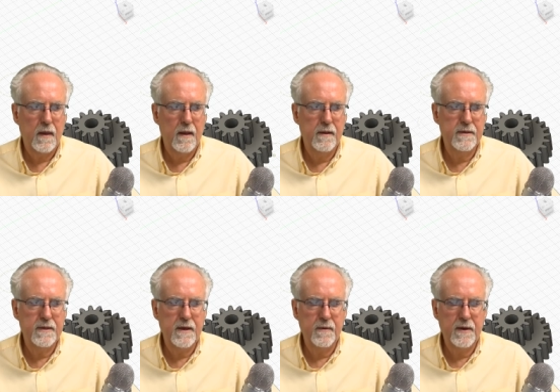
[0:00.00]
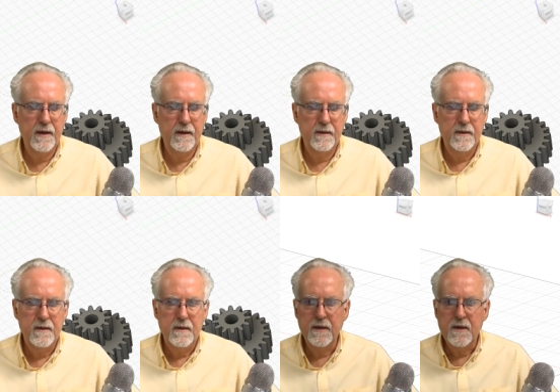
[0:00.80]
let's say okay.
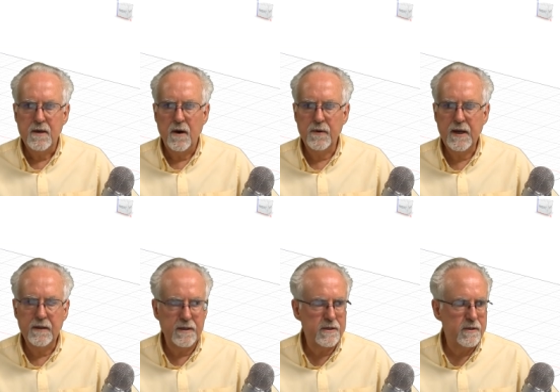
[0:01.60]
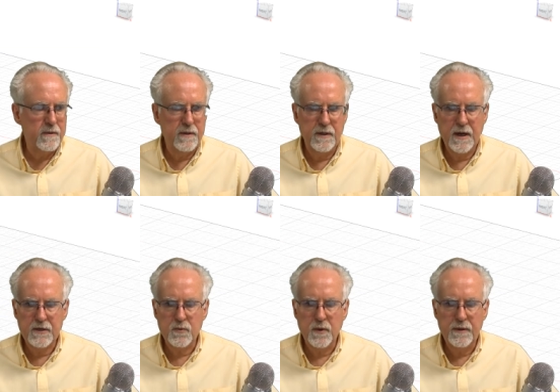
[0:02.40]
Okay, let's do the
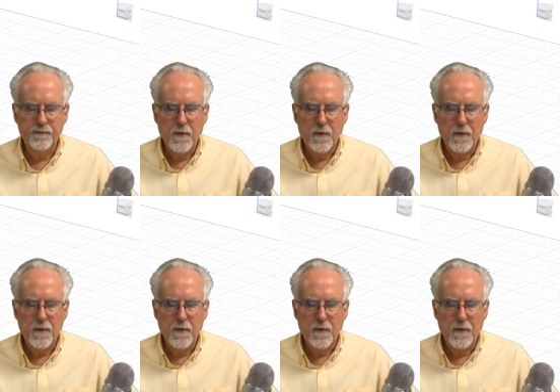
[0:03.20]
next one.